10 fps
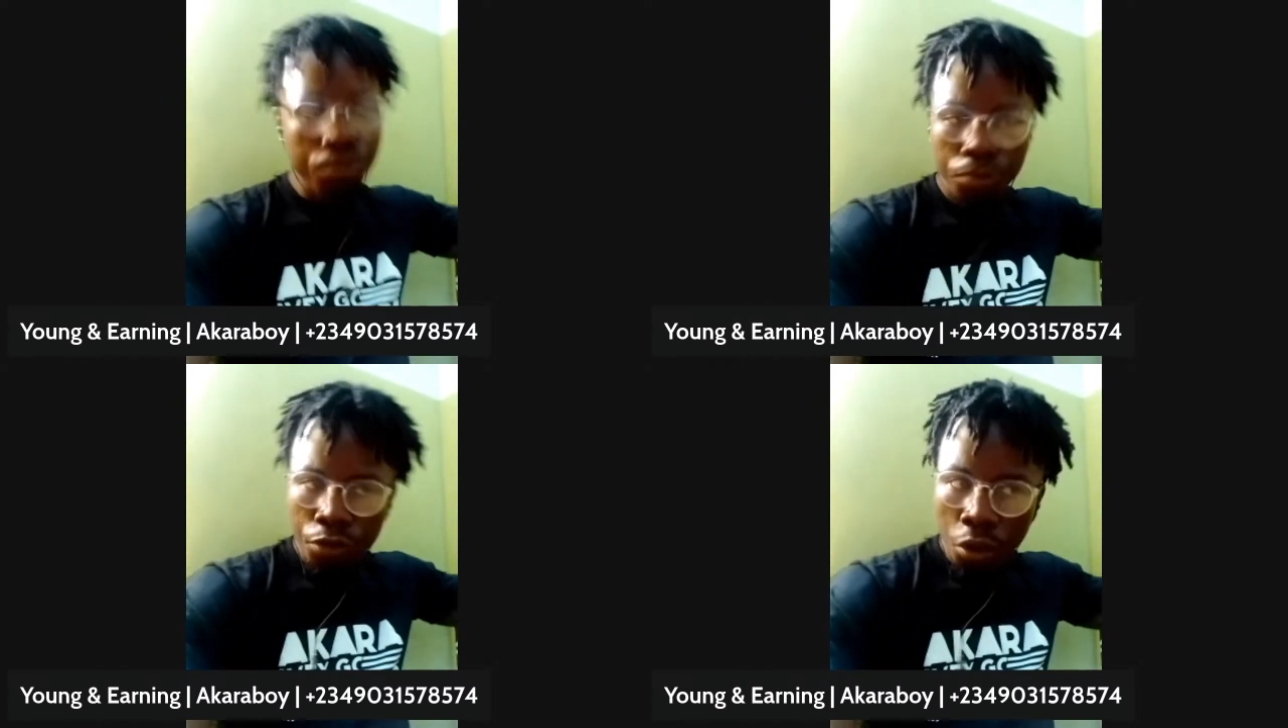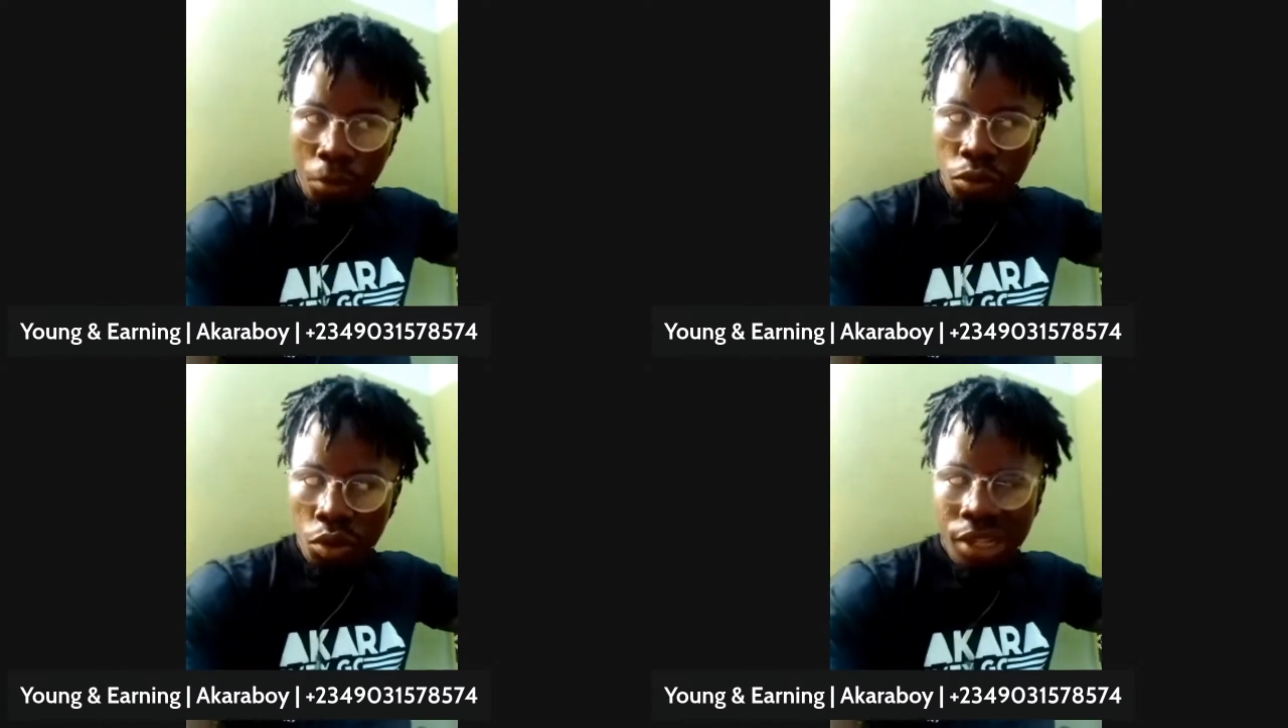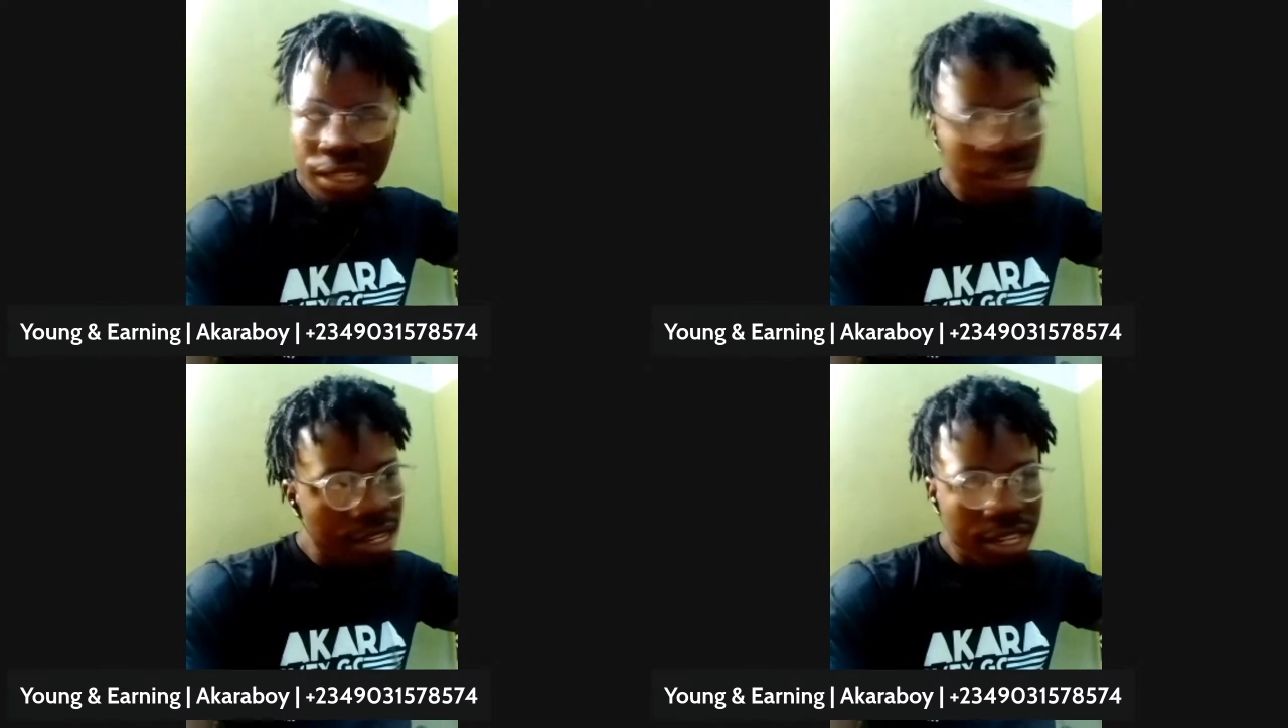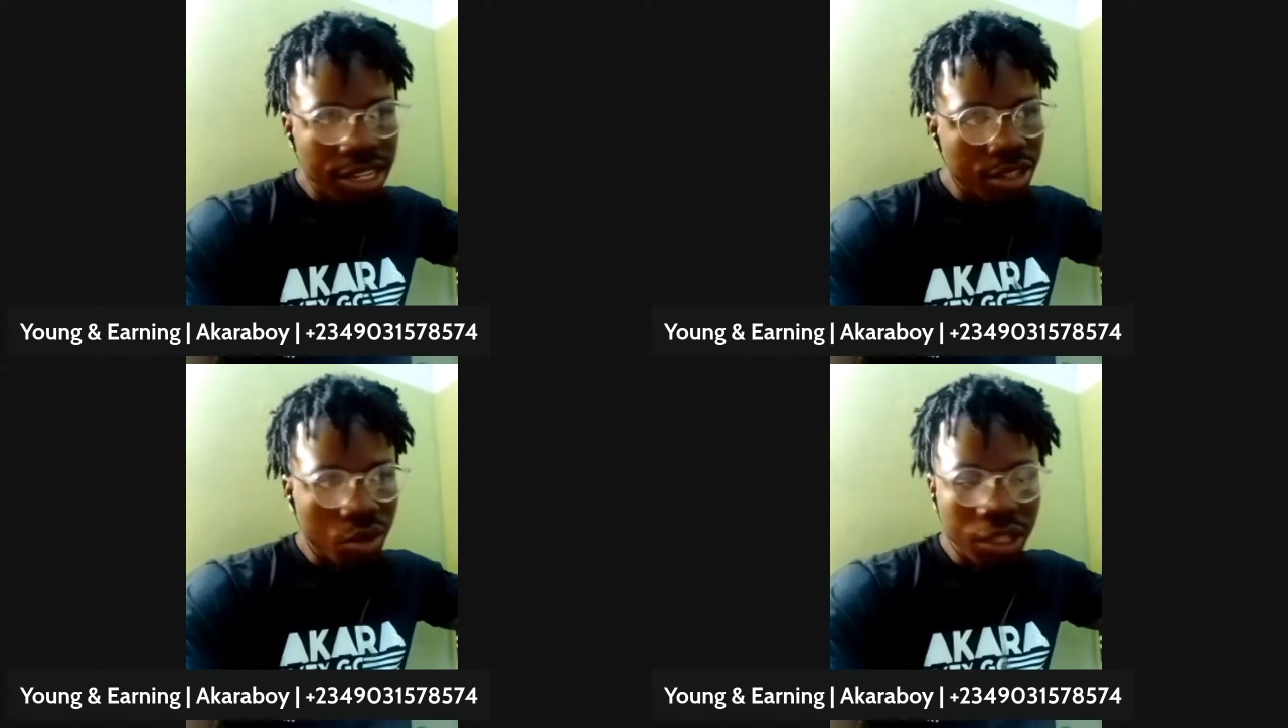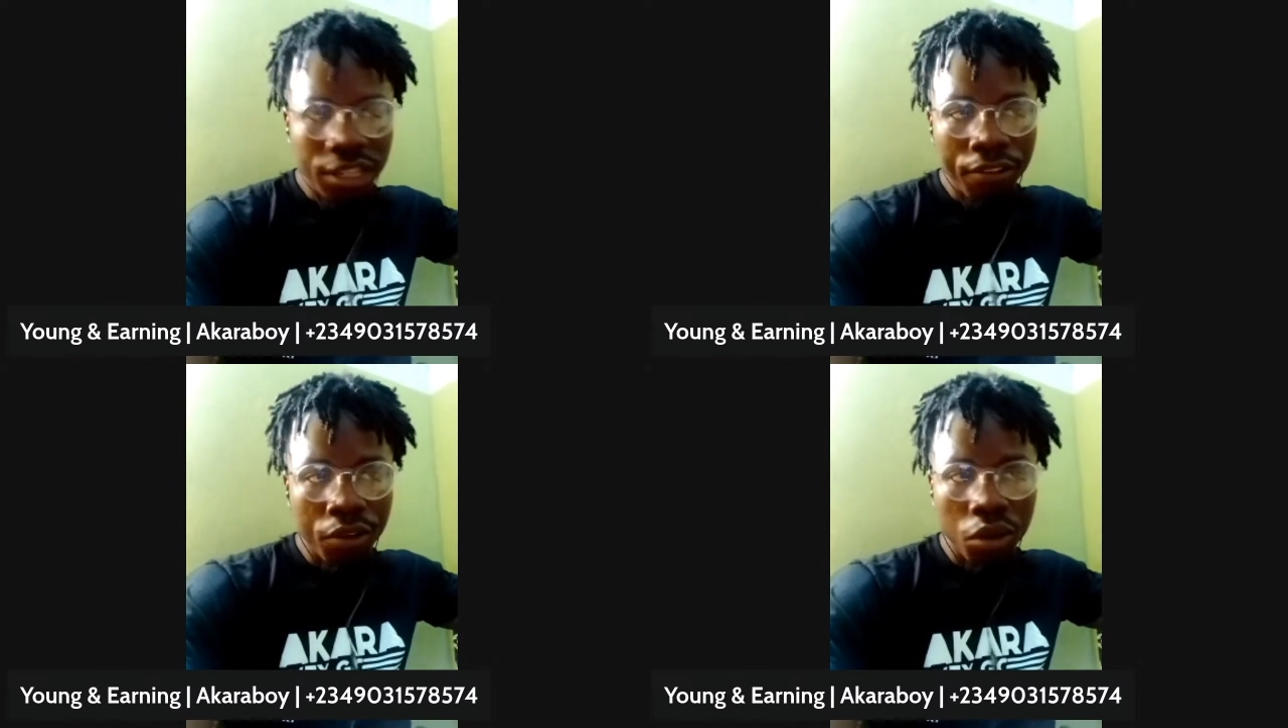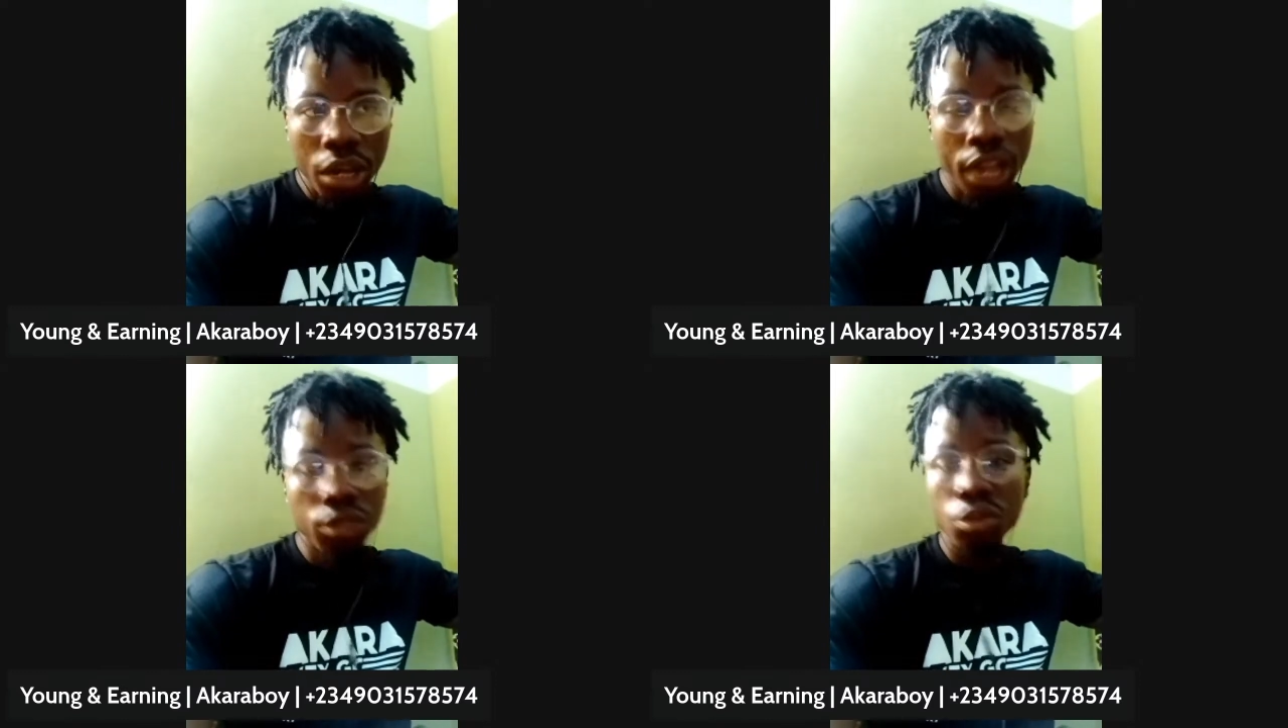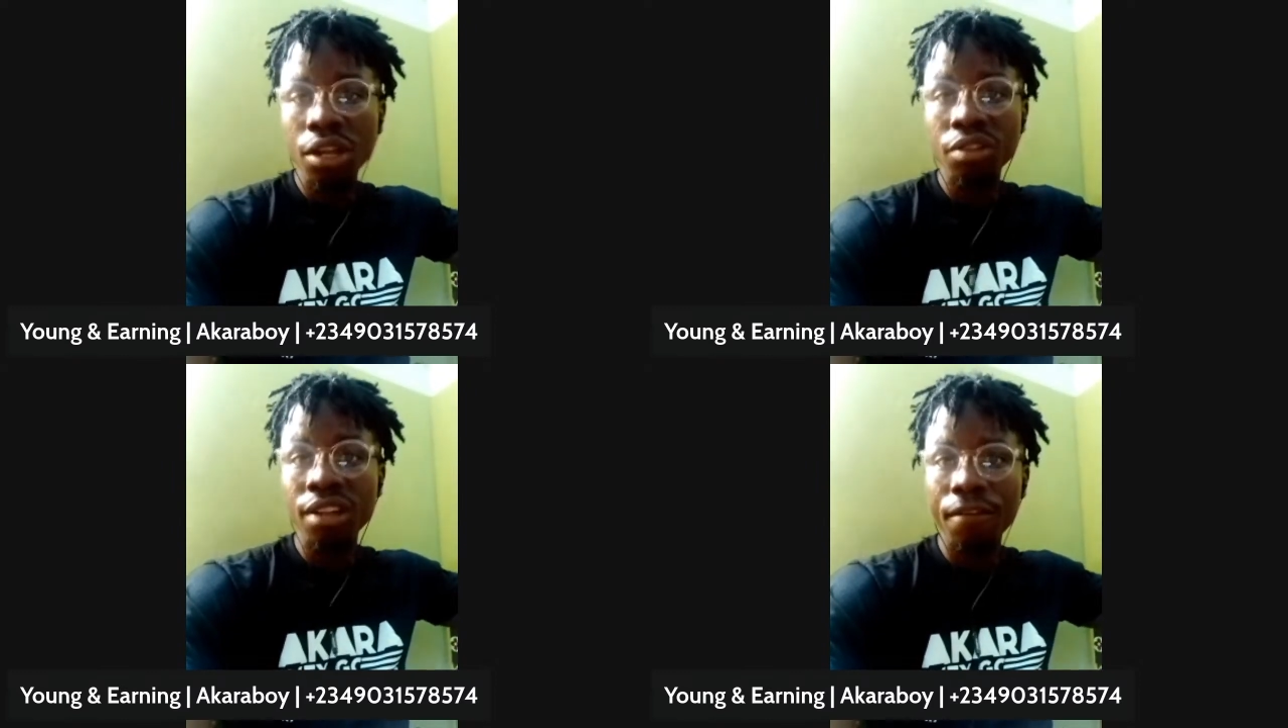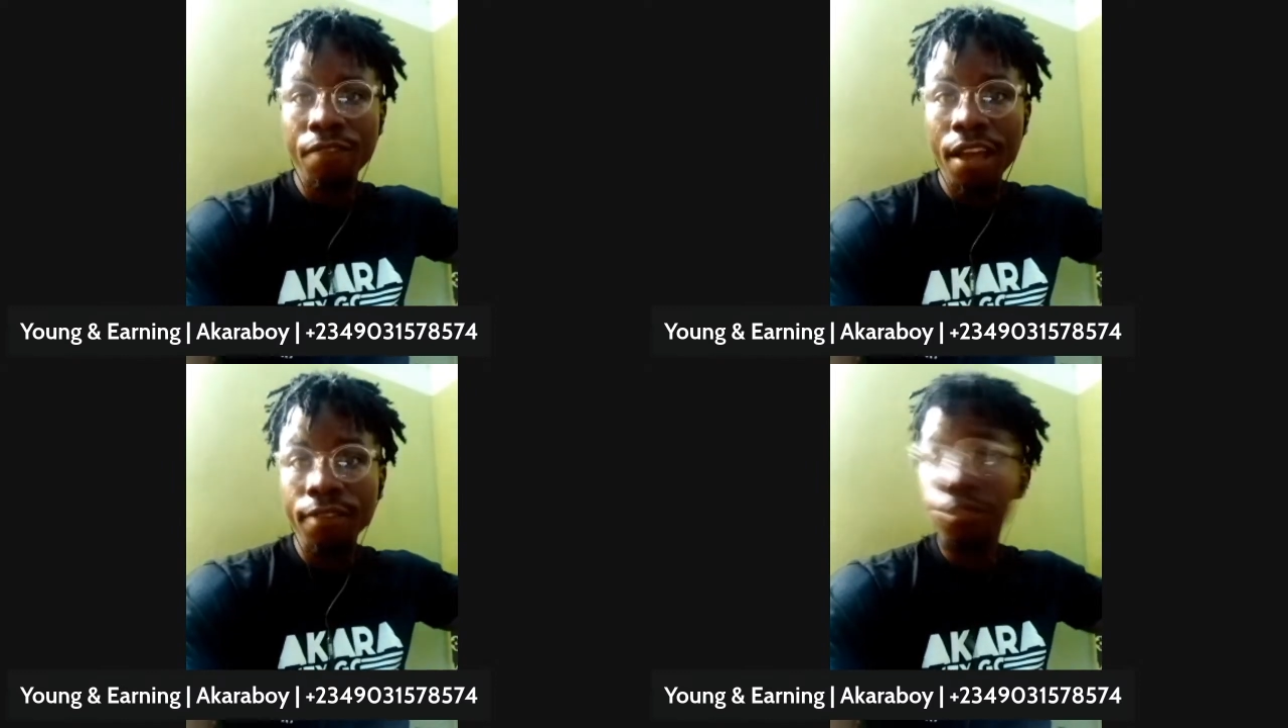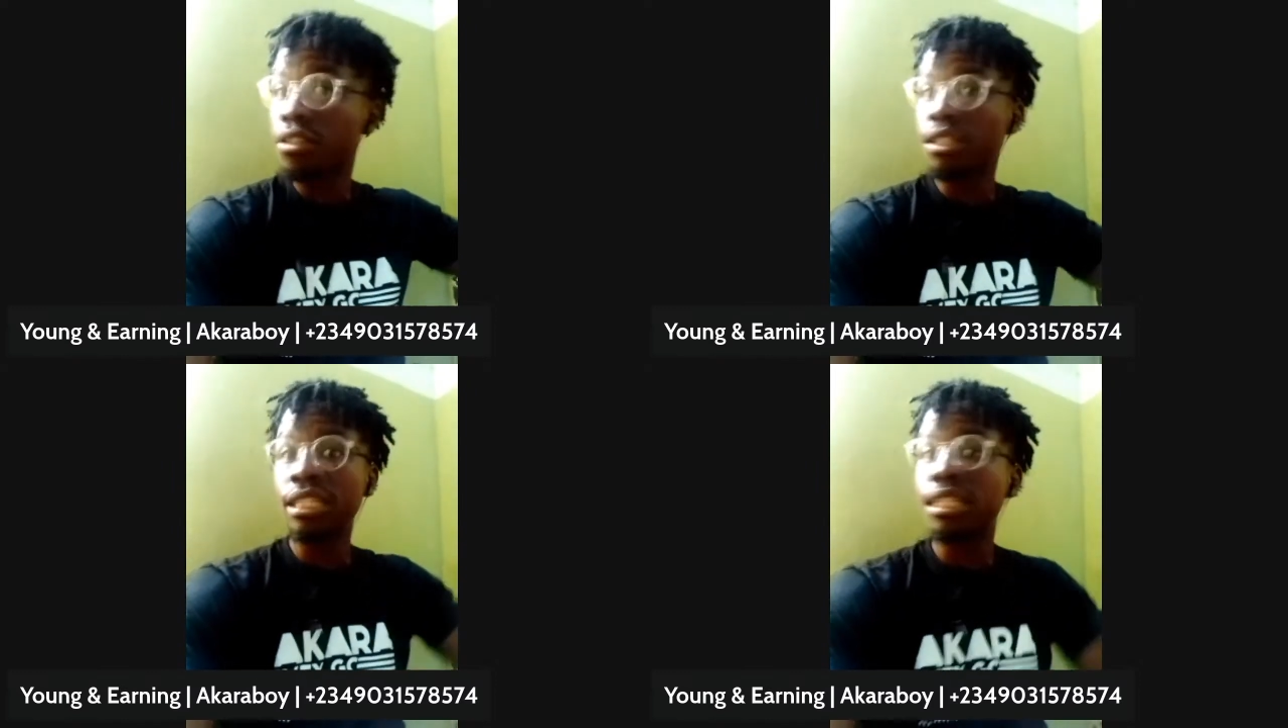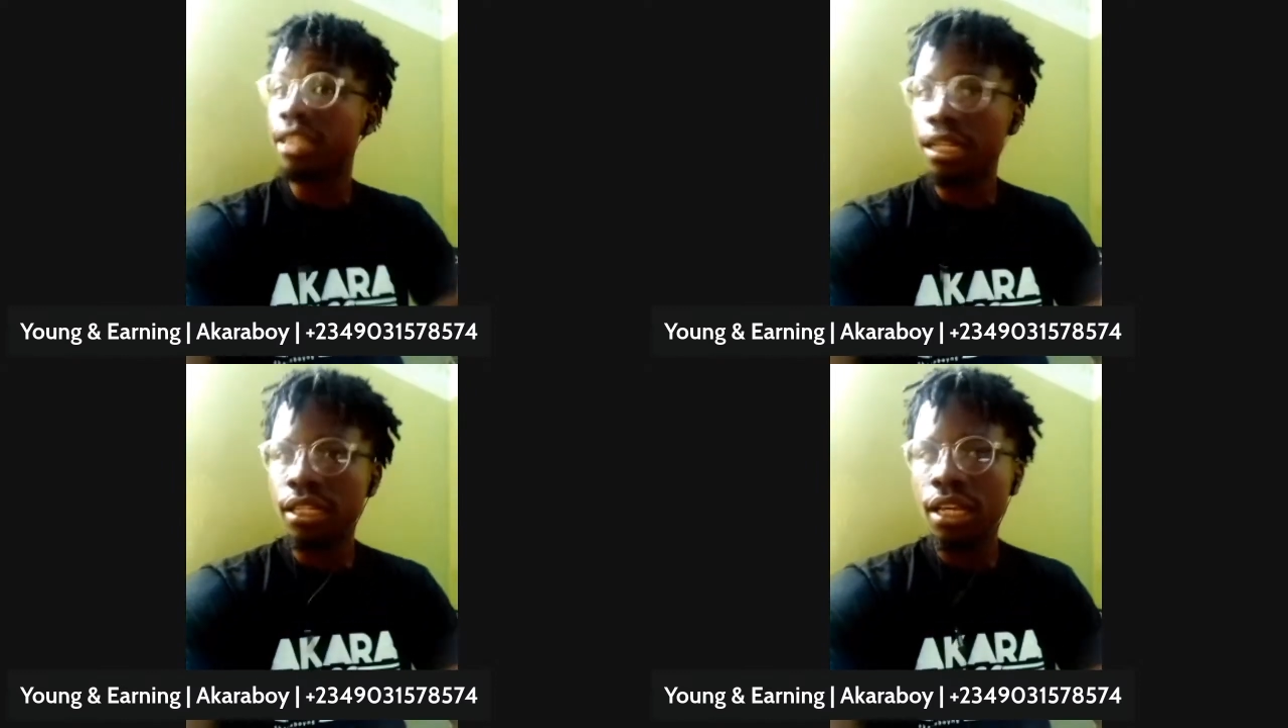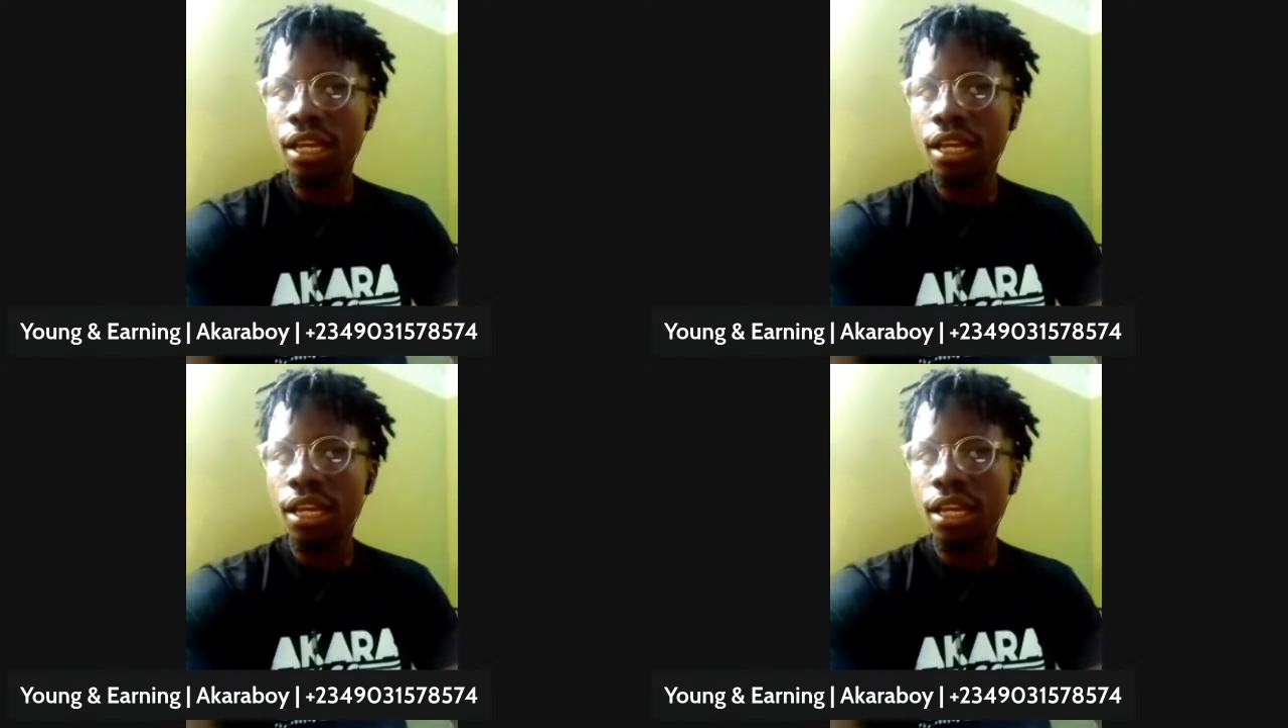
From 2005 to this date,